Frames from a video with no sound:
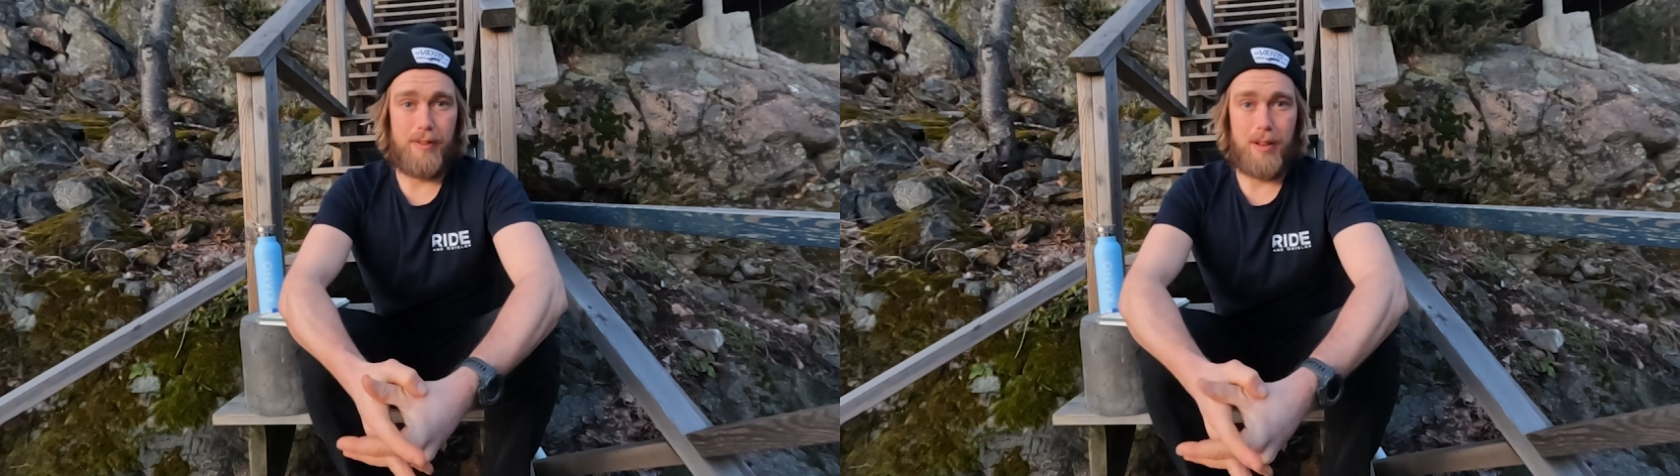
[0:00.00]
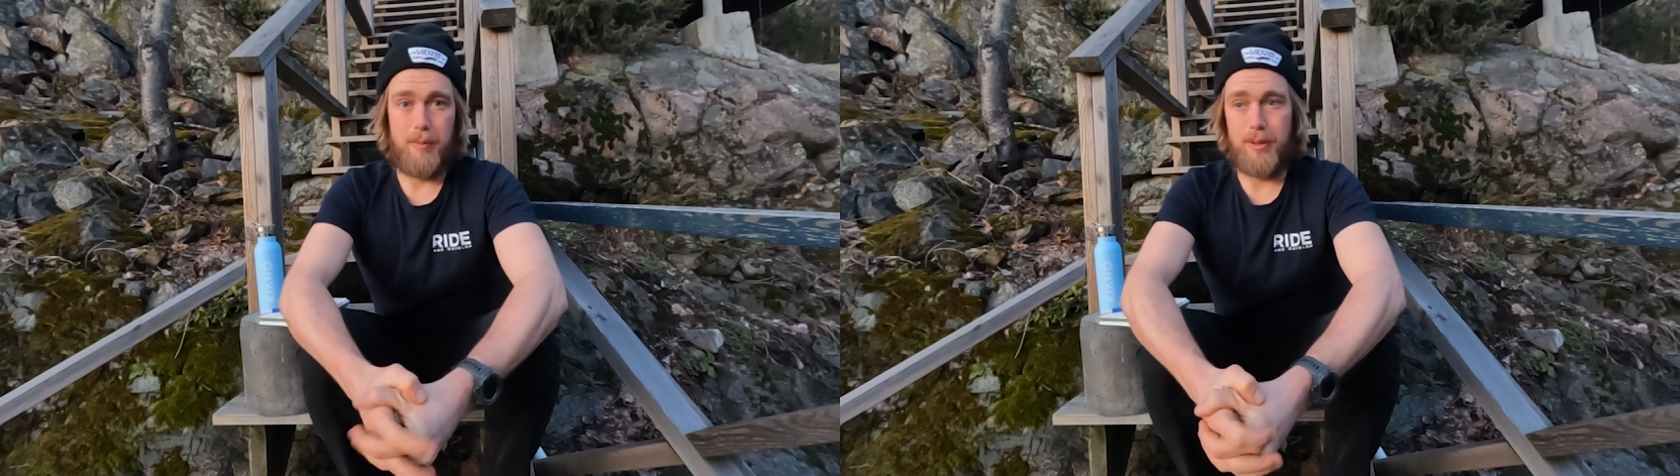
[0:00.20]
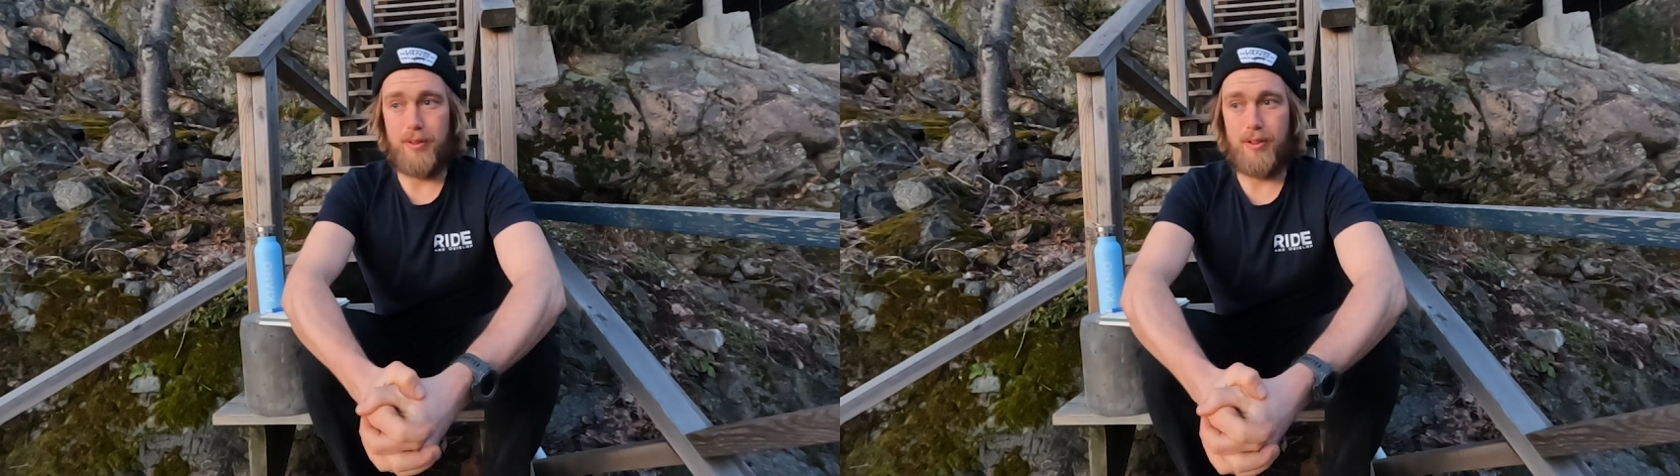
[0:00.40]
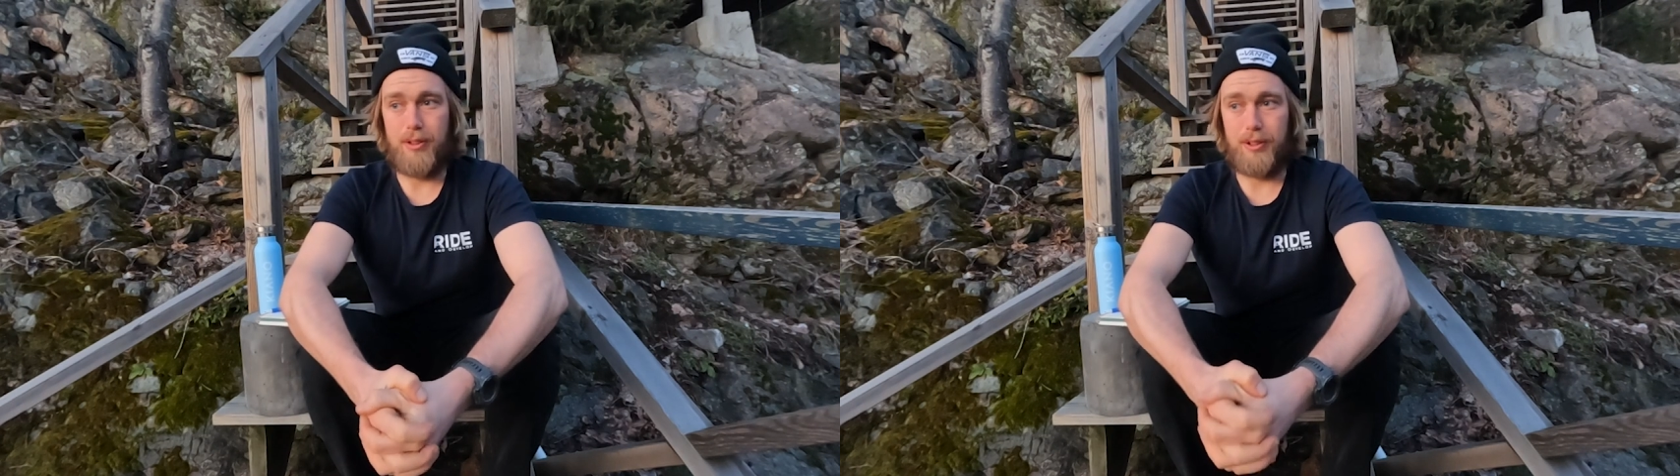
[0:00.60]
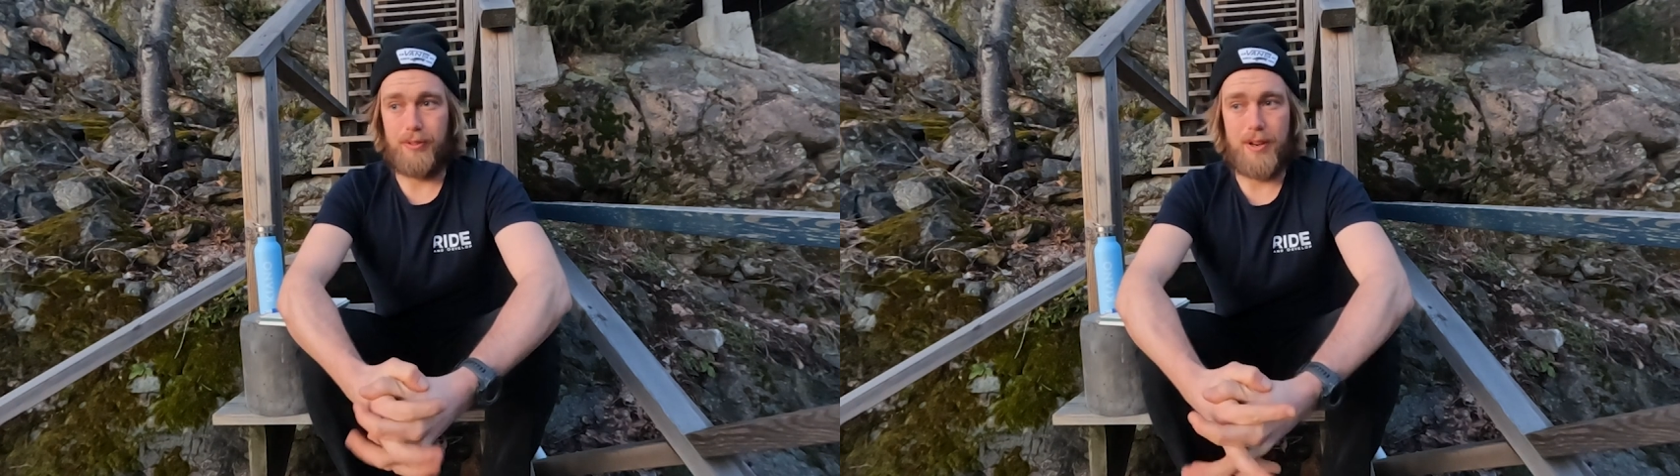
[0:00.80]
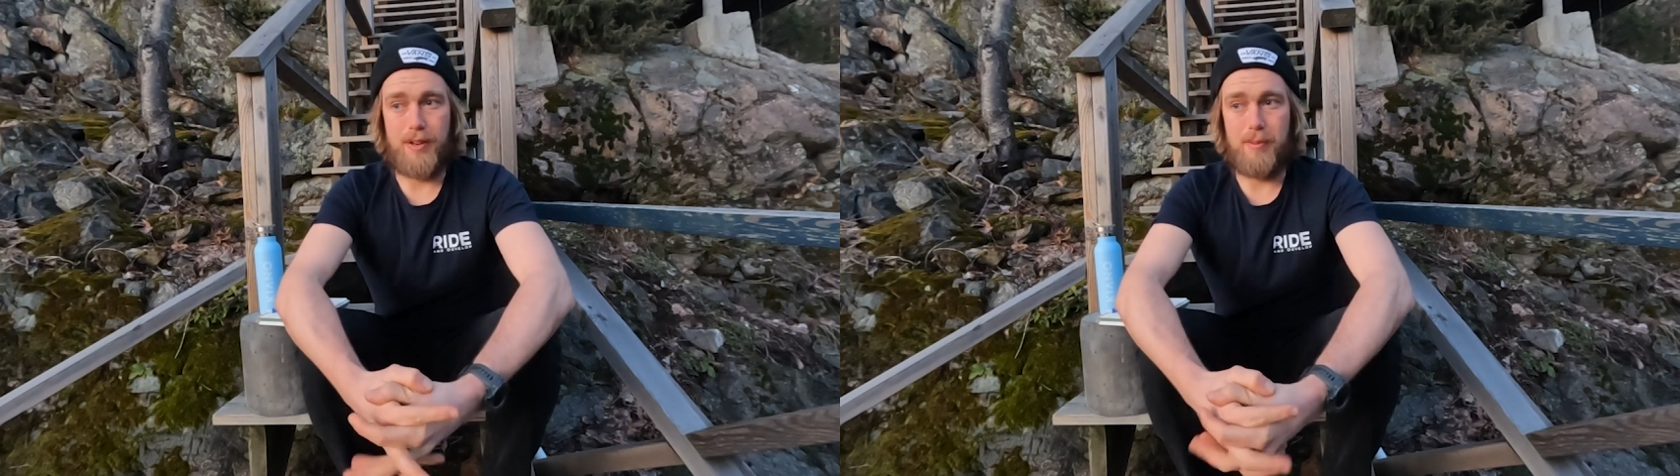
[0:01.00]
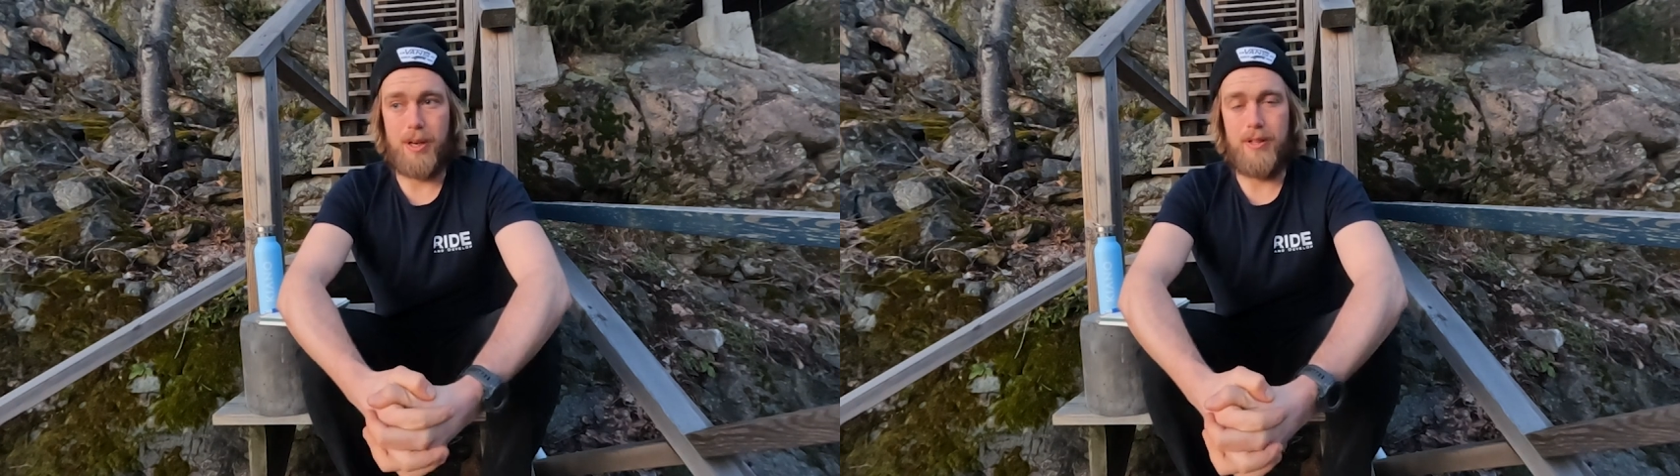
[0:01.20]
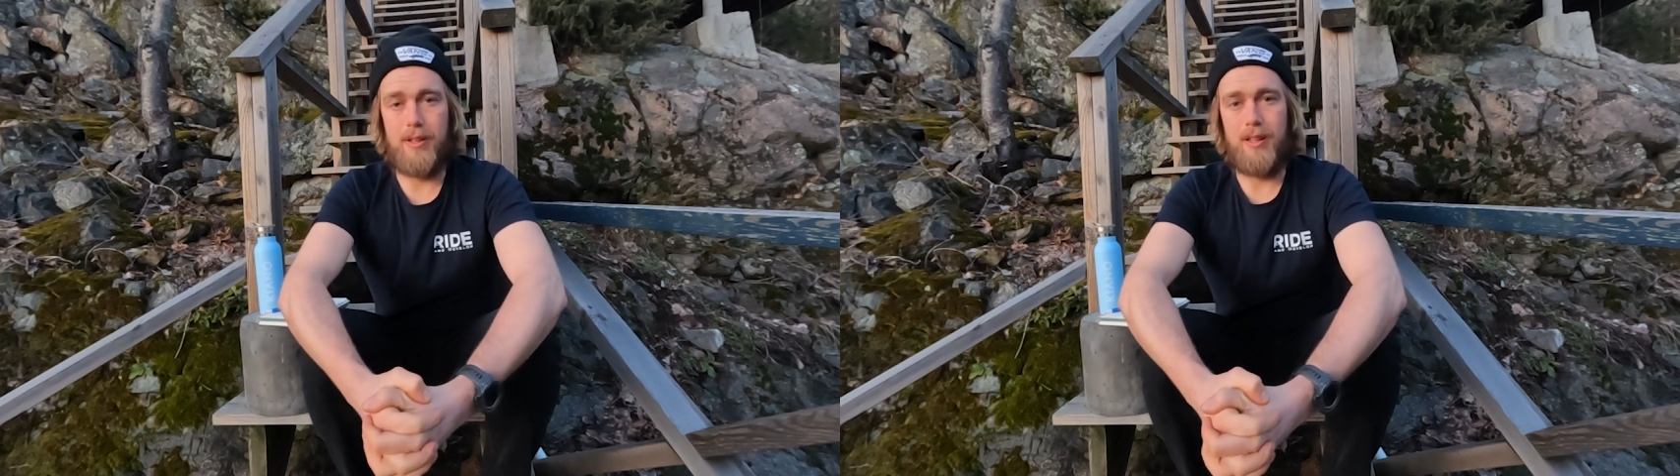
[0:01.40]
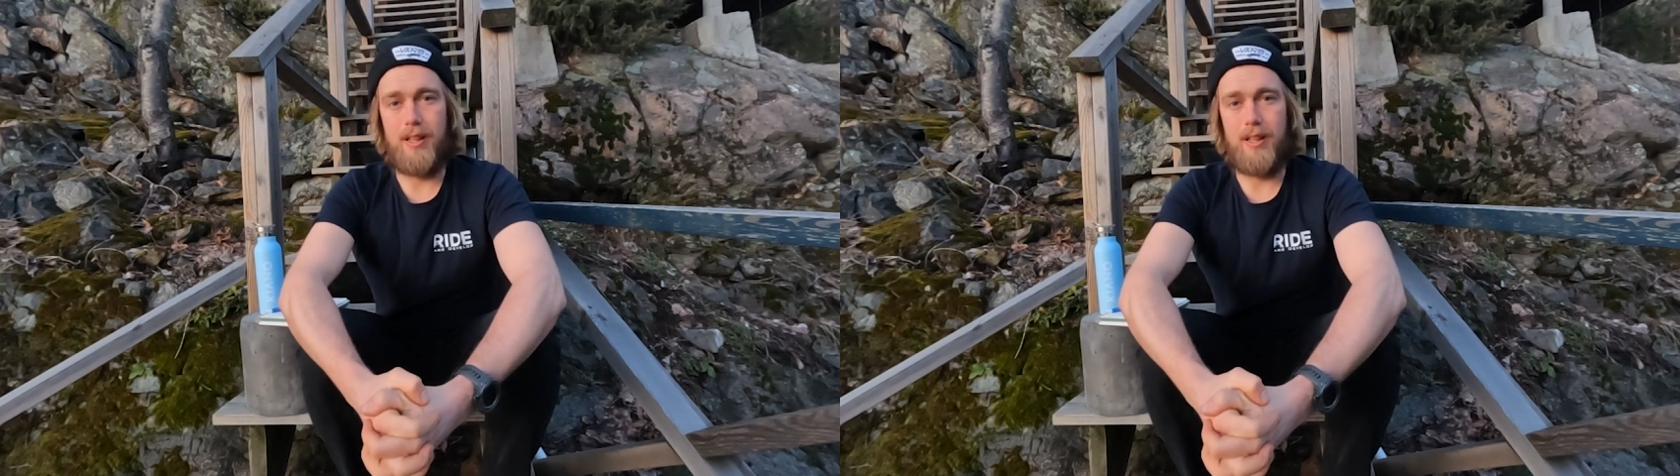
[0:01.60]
Philip, is a good friend of mine,